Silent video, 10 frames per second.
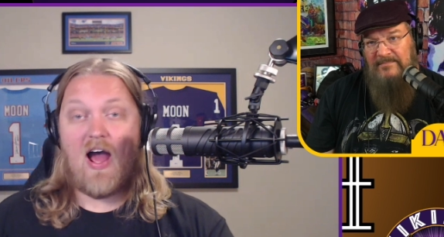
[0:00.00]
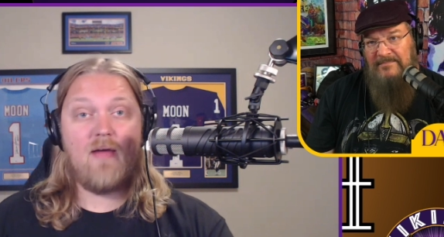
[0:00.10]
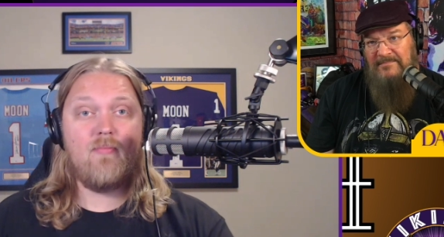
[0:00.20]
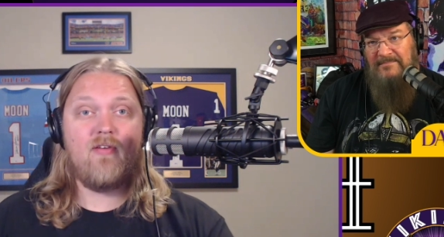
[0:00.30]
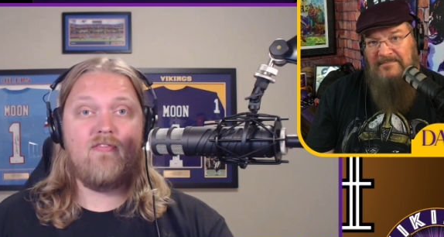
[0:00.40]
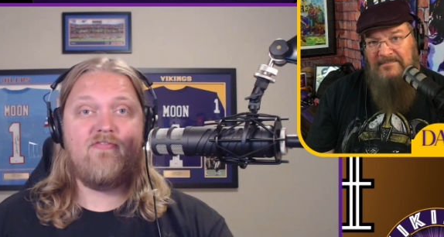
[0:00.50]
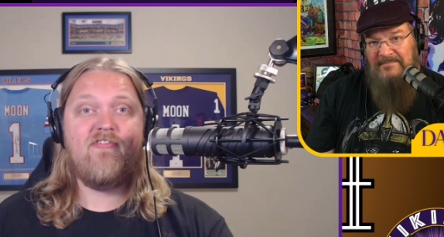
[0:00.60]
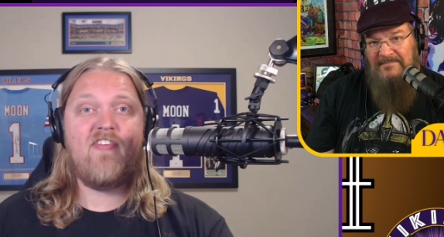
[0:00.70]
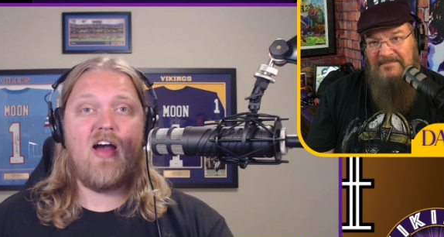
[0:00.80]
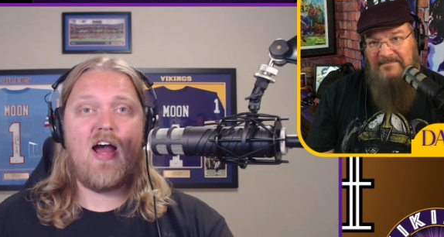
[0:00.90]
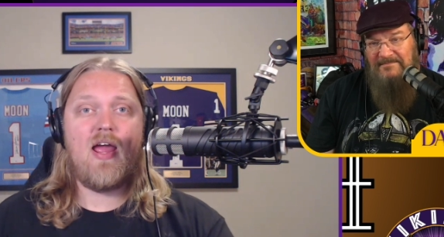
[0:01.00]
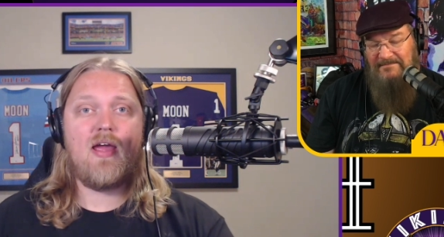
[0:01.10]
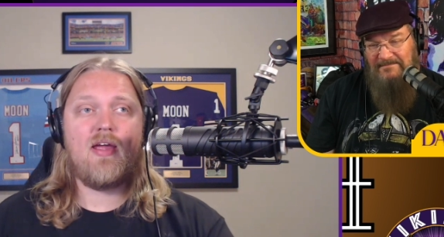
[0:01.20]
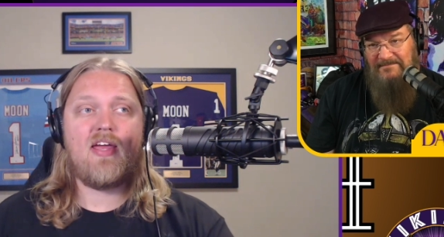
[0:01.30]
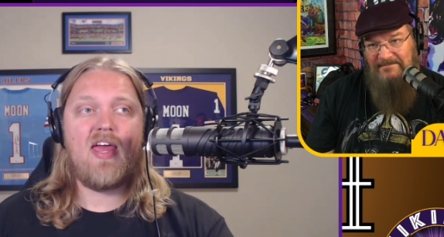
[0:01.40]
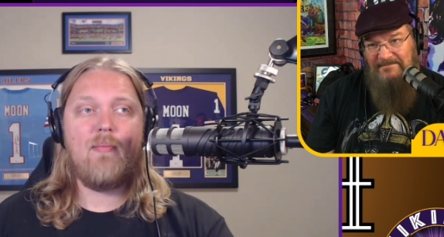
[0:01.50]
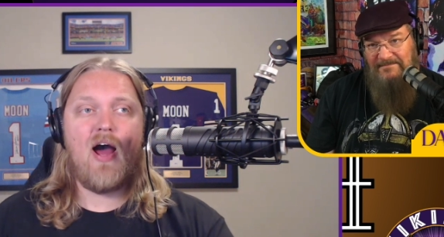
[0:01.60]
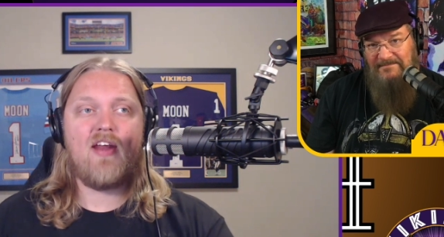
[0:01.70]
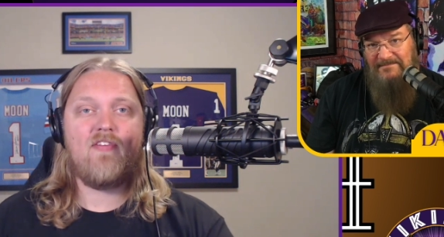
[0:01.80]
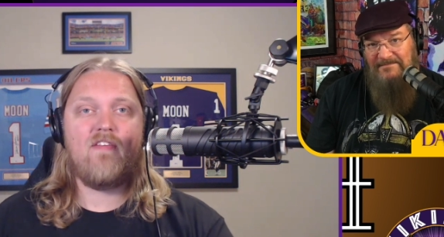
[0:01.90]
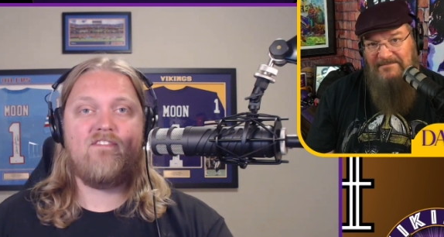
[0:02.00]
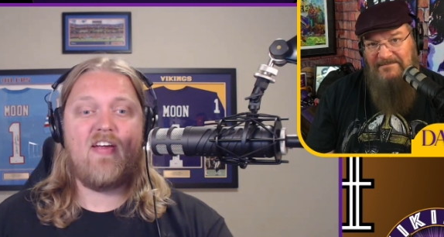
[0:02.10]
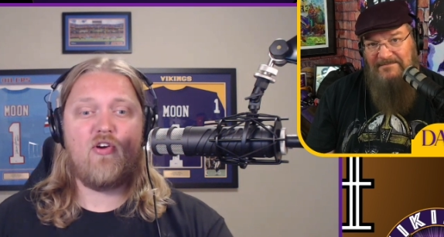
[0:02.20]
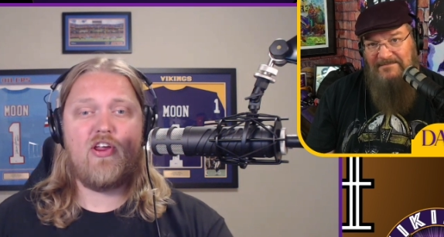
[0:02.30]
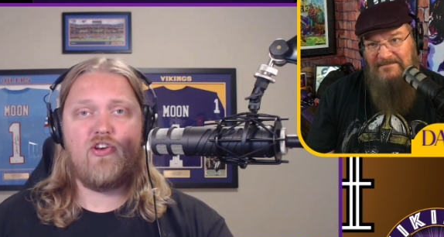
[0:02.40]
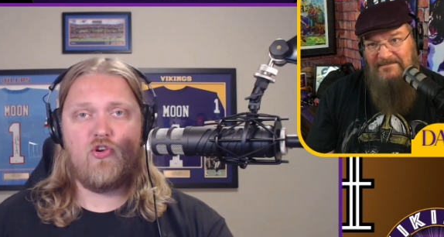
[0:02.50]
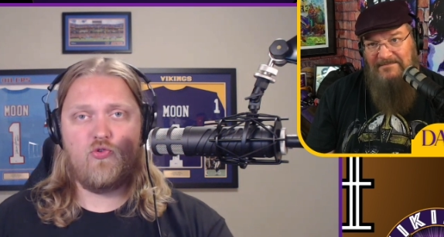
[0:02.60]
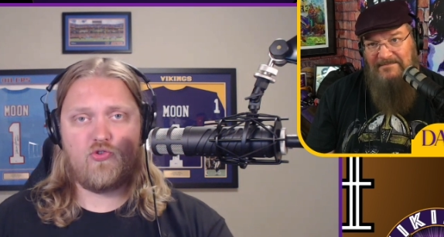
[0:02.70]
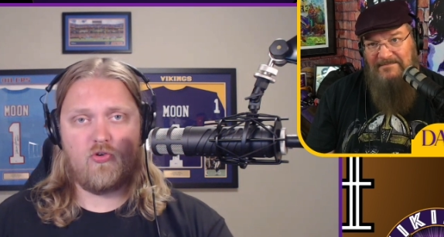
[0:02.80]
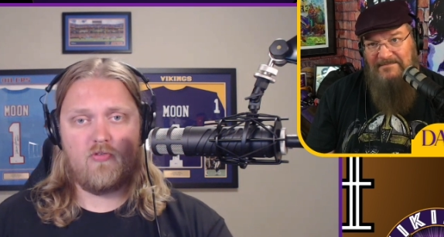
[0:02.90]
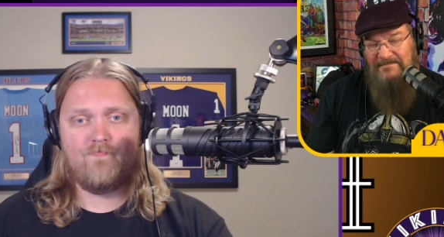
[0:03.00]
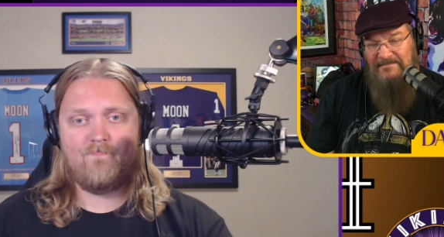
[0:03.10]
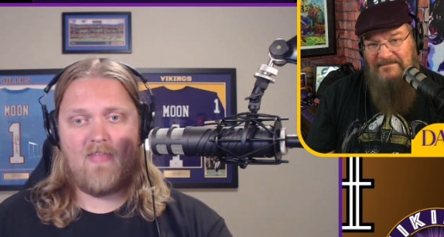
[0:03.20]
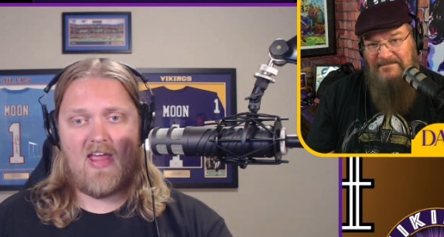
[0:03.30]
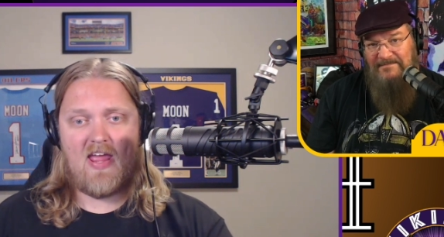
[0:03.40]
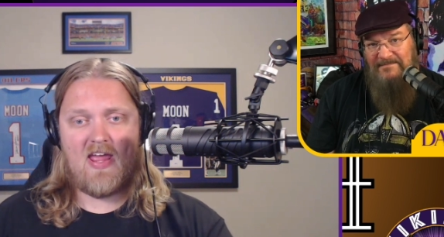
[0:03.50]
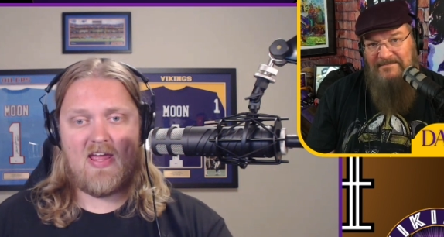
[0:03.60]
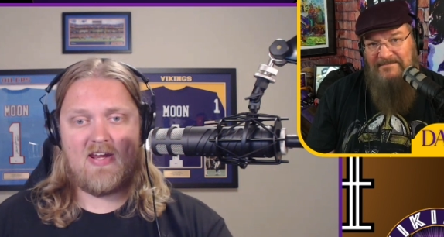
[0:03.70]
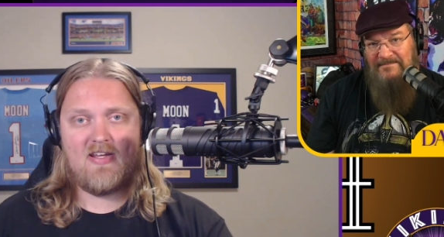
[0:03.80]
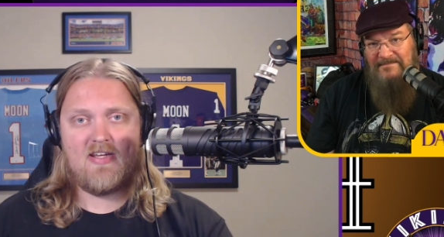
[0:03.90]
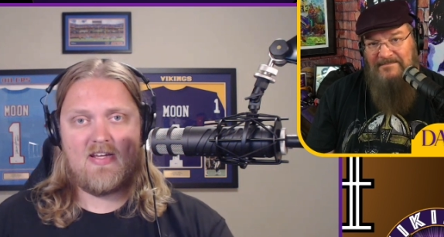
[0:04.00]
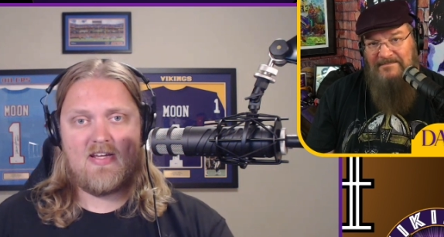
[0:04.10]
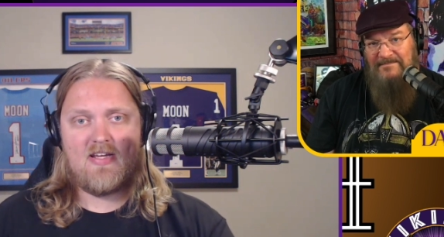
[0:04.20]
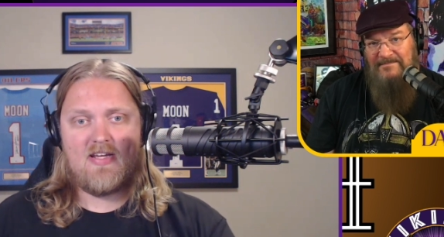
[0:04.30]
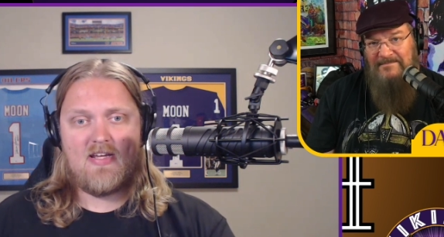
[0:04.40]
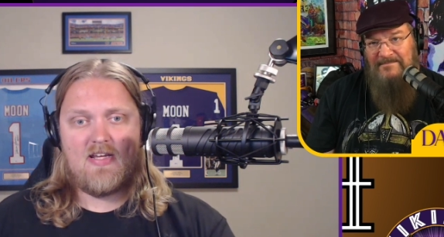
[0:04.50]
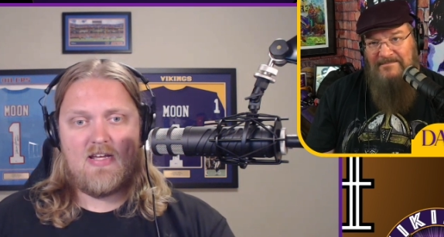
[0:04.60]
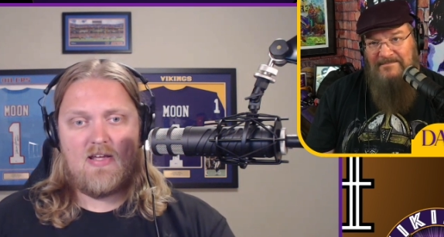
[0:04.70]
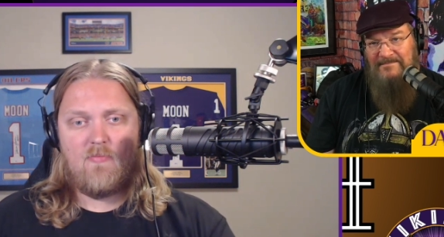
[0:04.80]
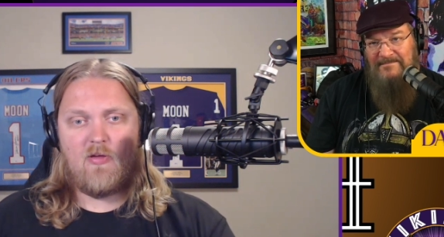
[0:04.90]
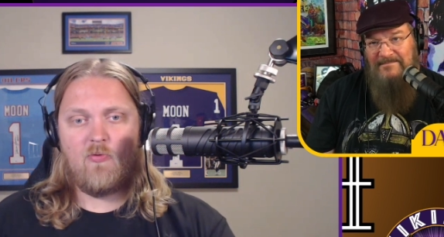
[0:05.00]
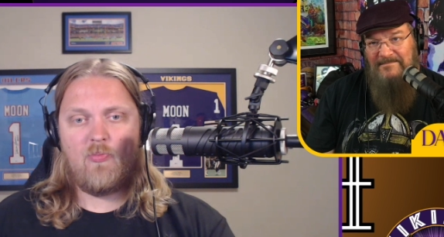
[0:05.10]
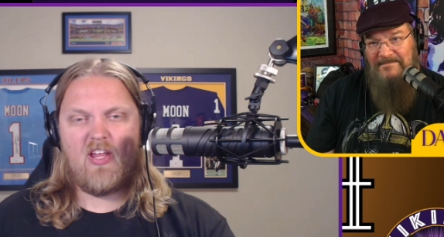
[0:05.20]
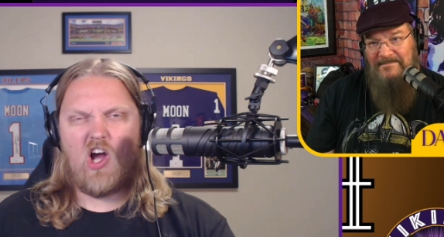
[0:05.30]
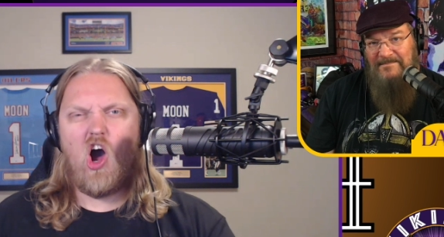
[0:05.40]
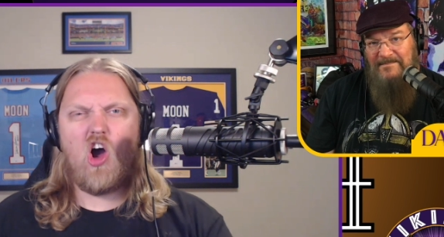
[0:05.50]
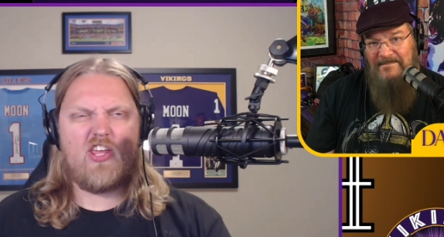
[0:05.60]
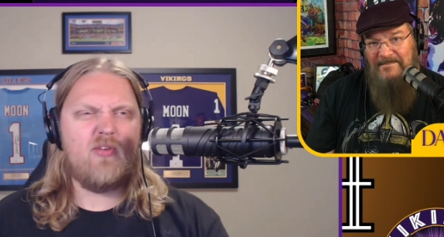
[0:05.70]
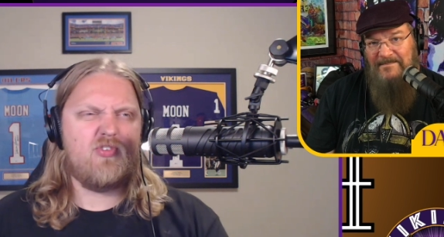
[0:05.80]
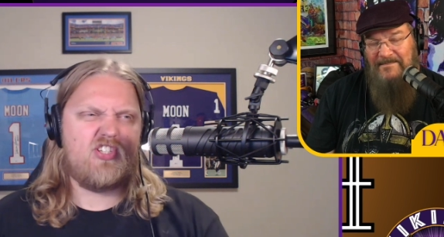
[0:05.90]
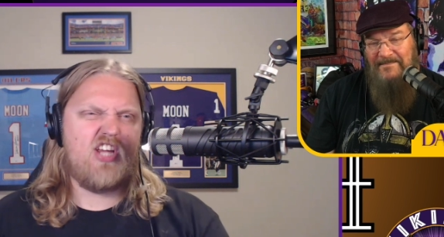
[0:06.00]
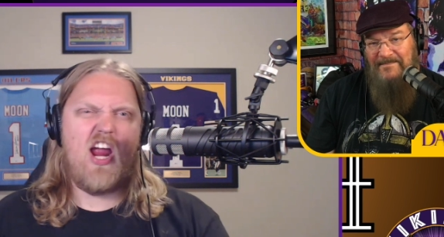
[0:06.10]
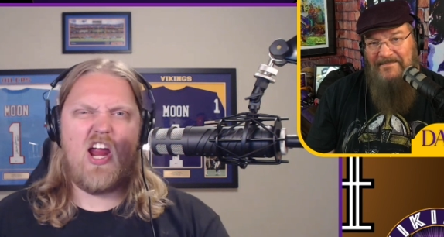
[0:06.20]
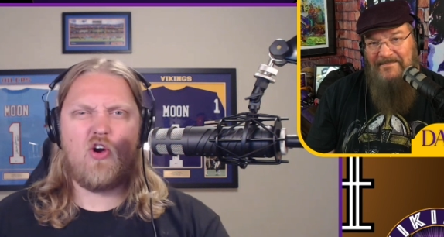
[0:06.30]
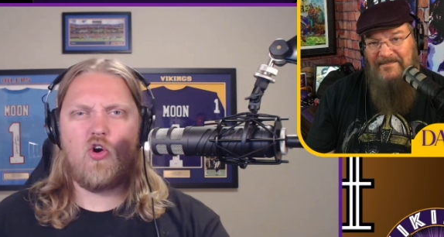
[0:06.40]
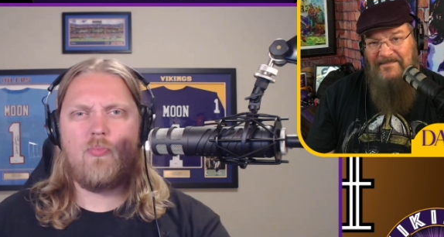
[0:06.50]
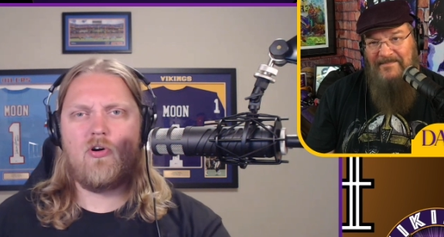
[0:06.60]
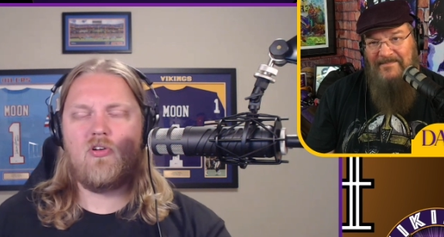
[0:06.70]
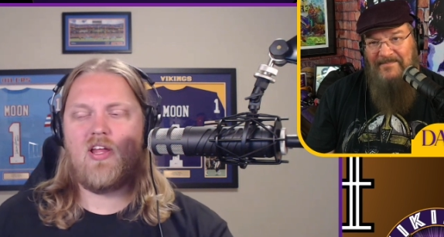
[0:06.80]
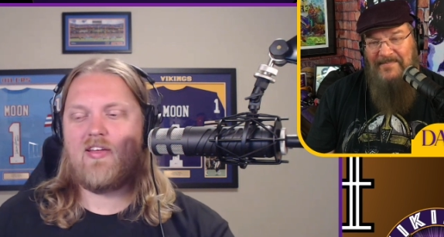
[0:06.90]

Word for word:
Speaker 1: I'm I came out of it very neutral and people be like, "Oh, he was terrible."